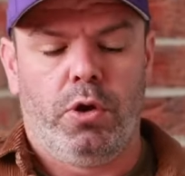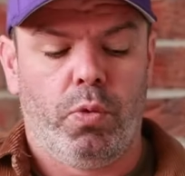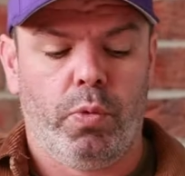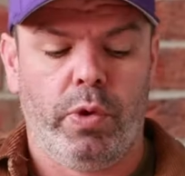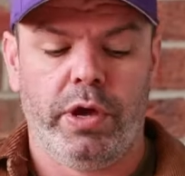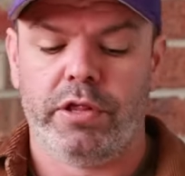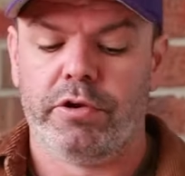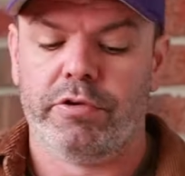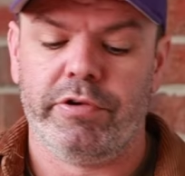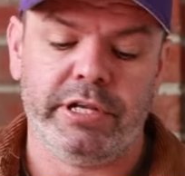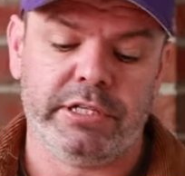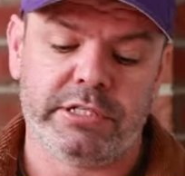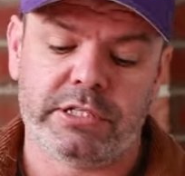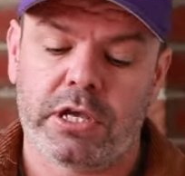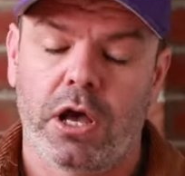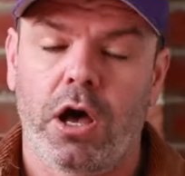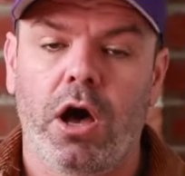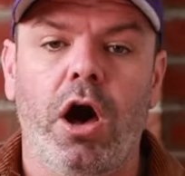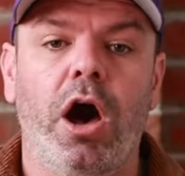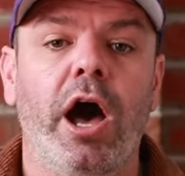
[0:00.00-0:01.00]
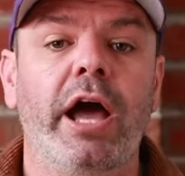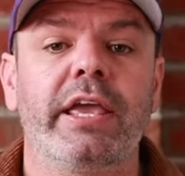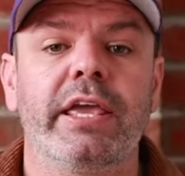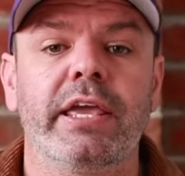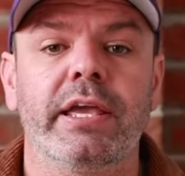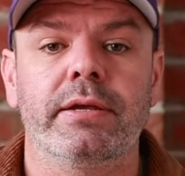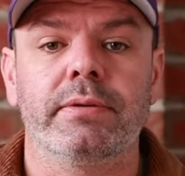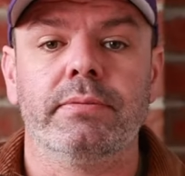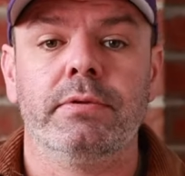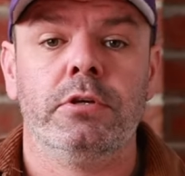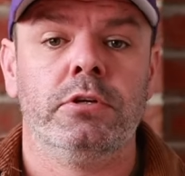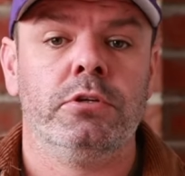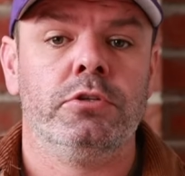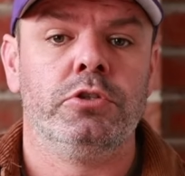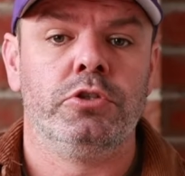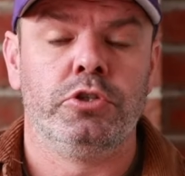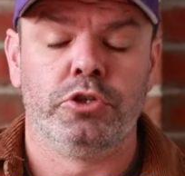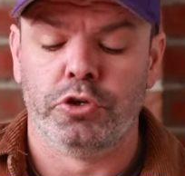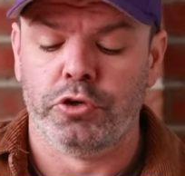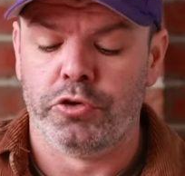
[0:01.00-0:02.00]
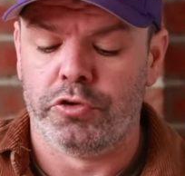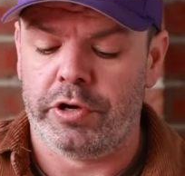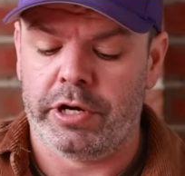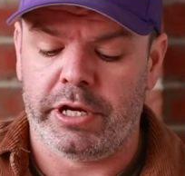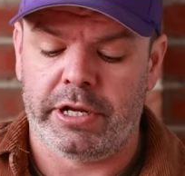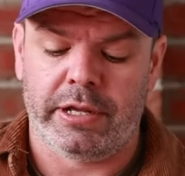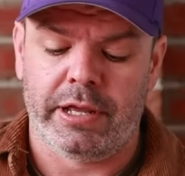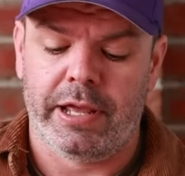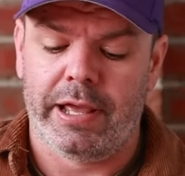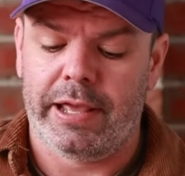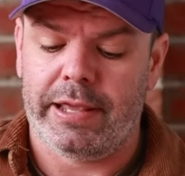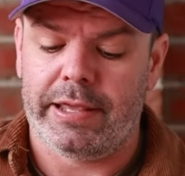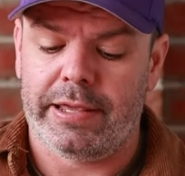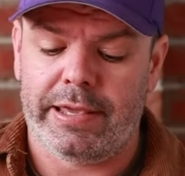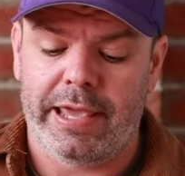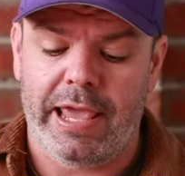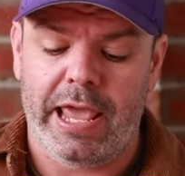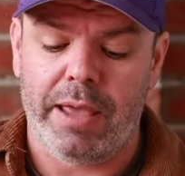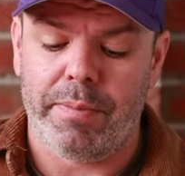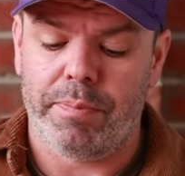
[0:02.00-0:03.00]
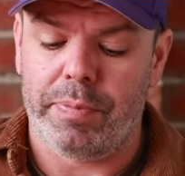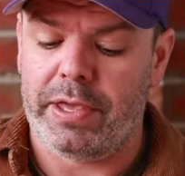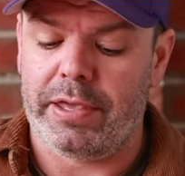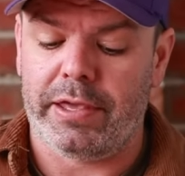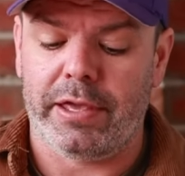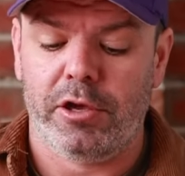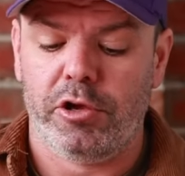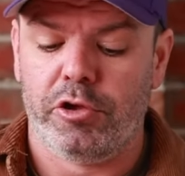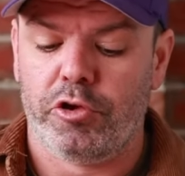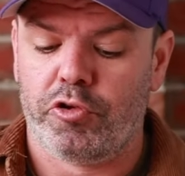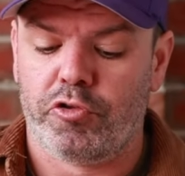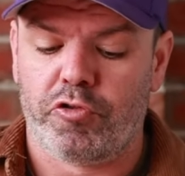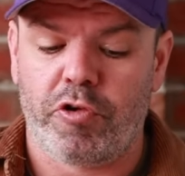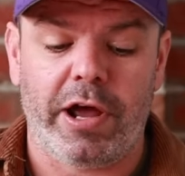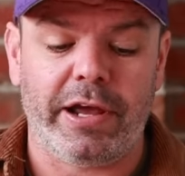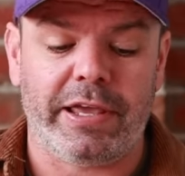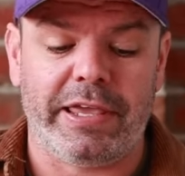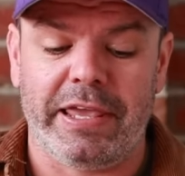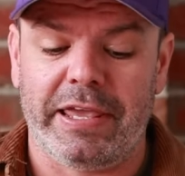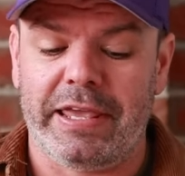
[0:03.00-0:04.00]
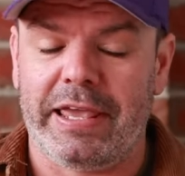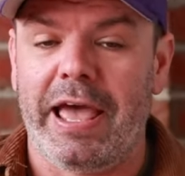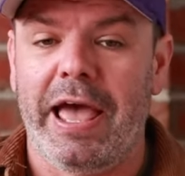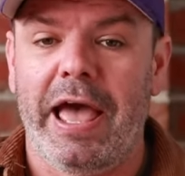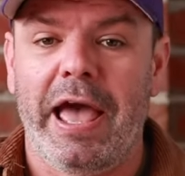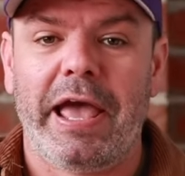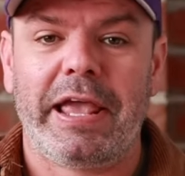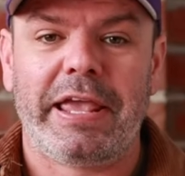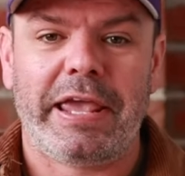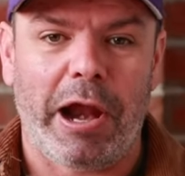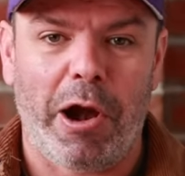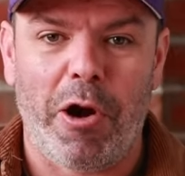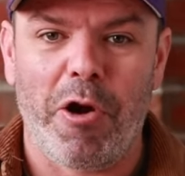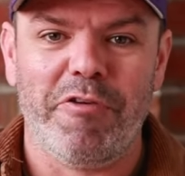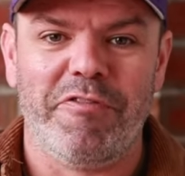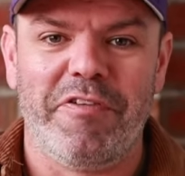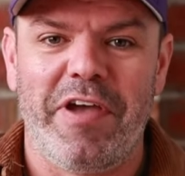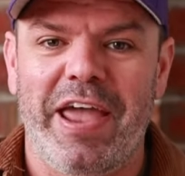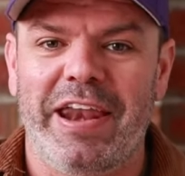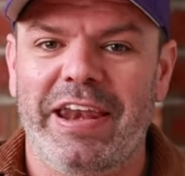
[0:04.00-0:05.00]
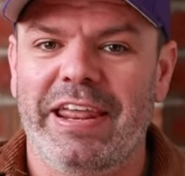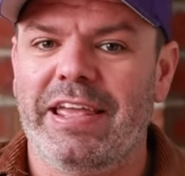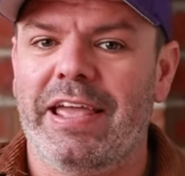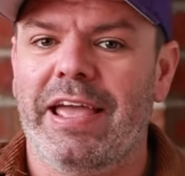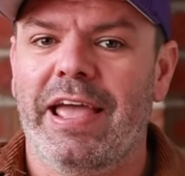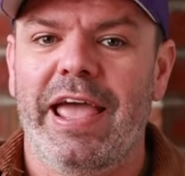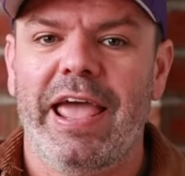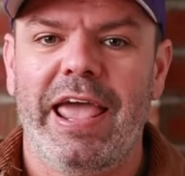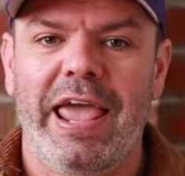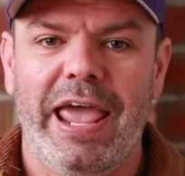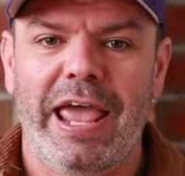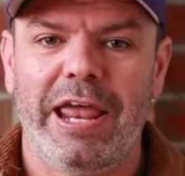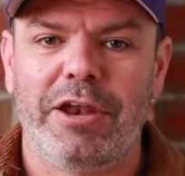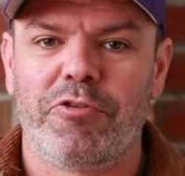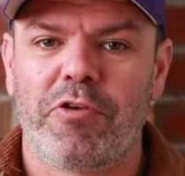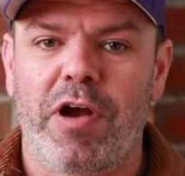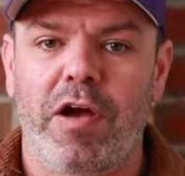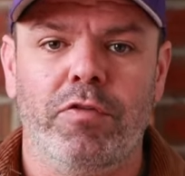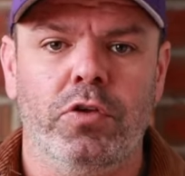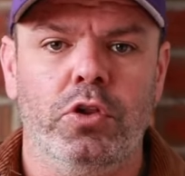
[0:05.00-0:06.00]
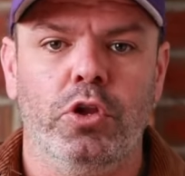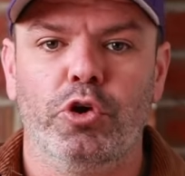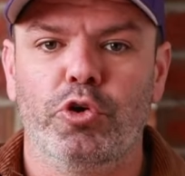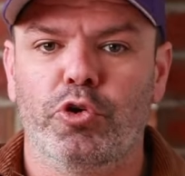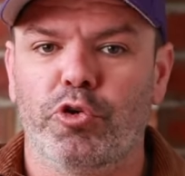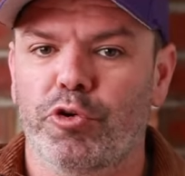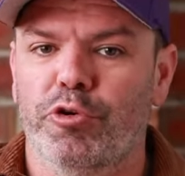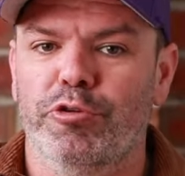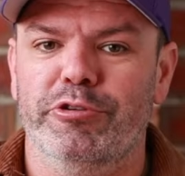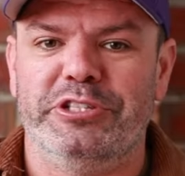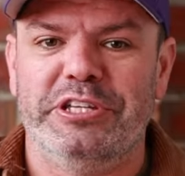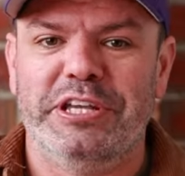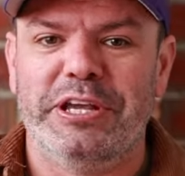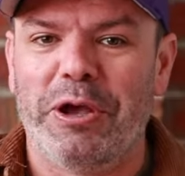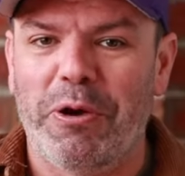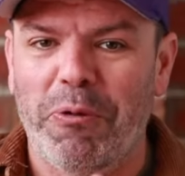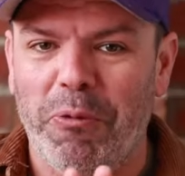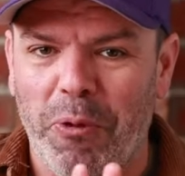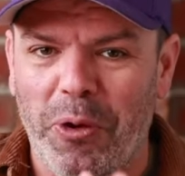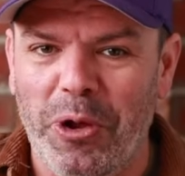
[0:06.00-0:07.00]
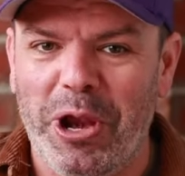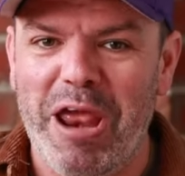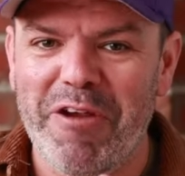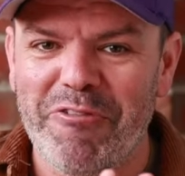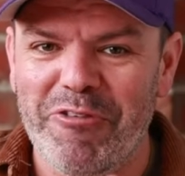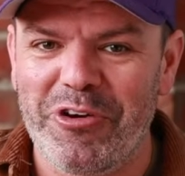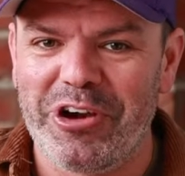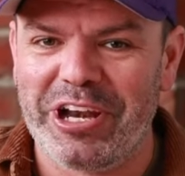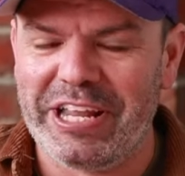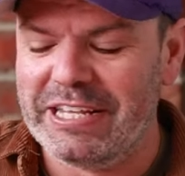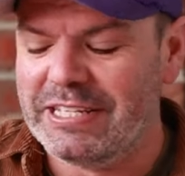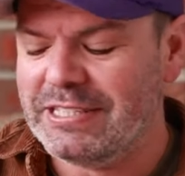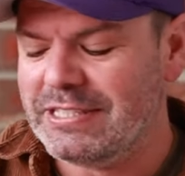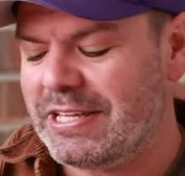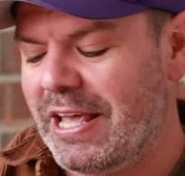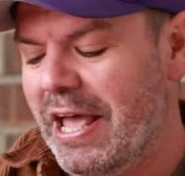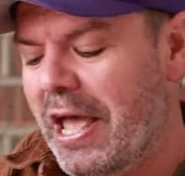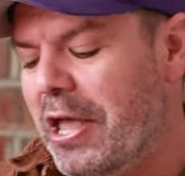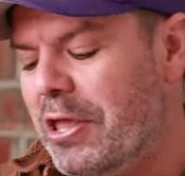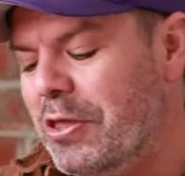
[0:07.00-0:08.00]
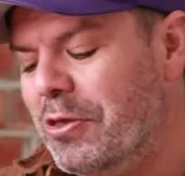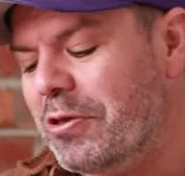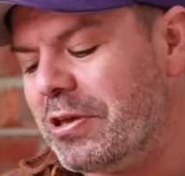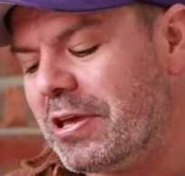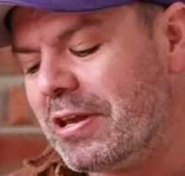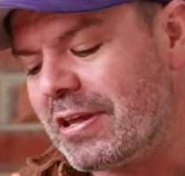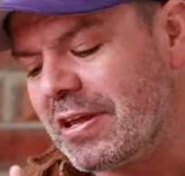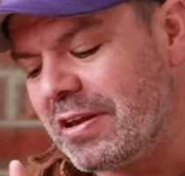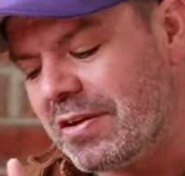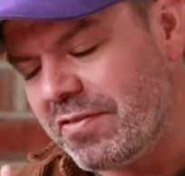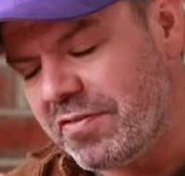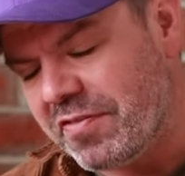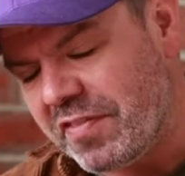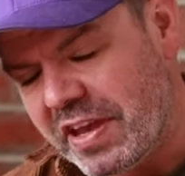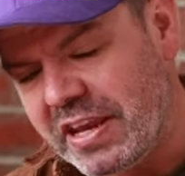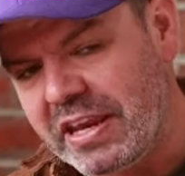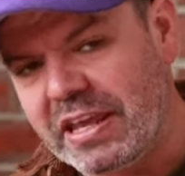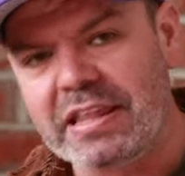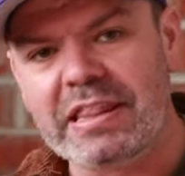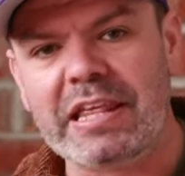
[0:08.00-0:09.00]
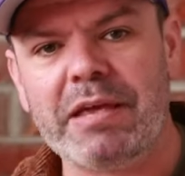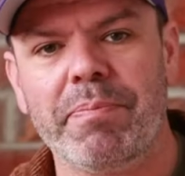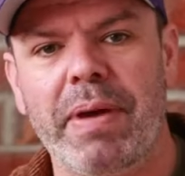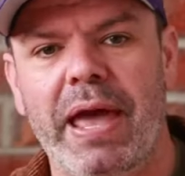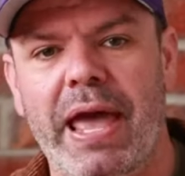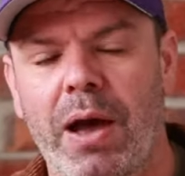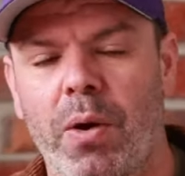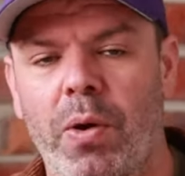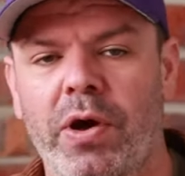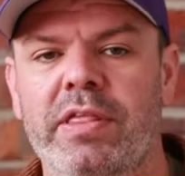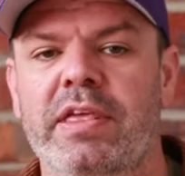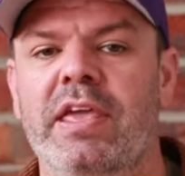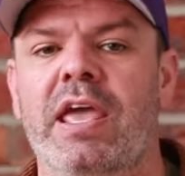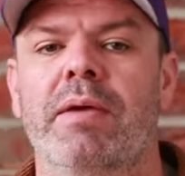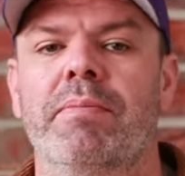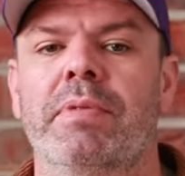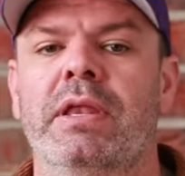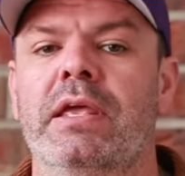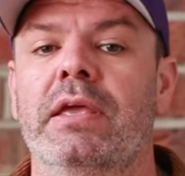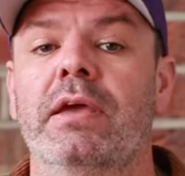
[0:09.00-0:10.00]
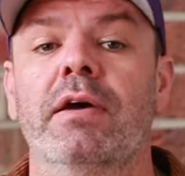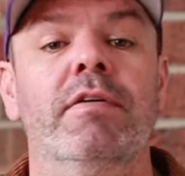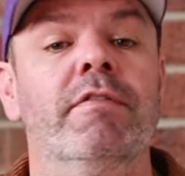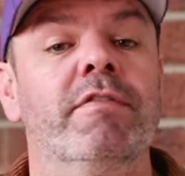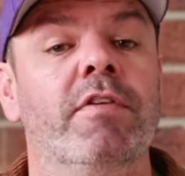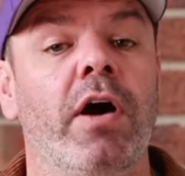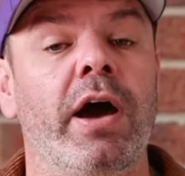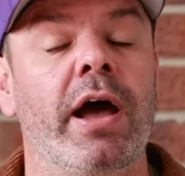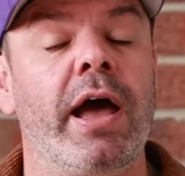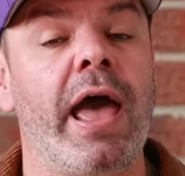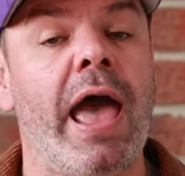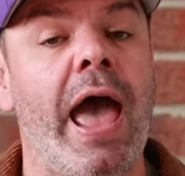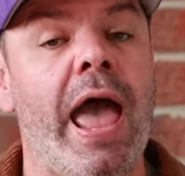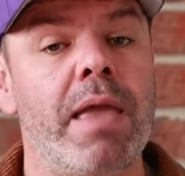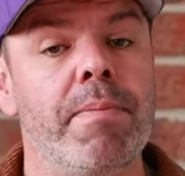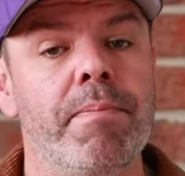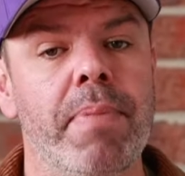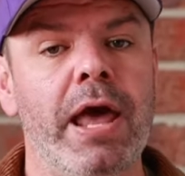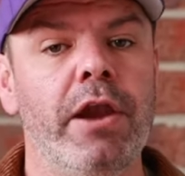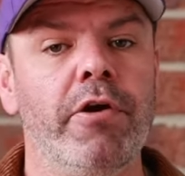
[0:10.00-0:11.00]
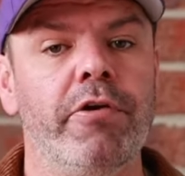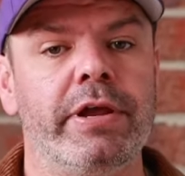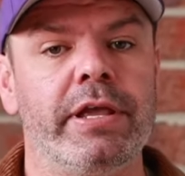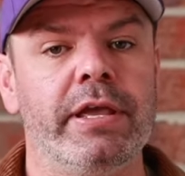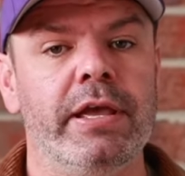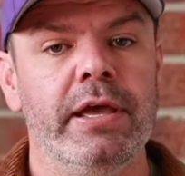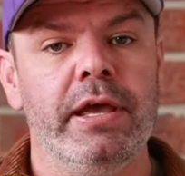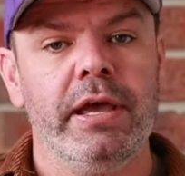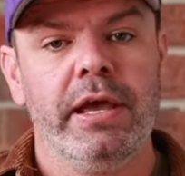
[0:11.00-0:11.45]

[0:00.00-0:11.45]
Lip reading: Whether it's hiking, touring, camping, trucking, caravanning, air travel, cruising, whatever it is, you can conveniently power the AirMini via a battery.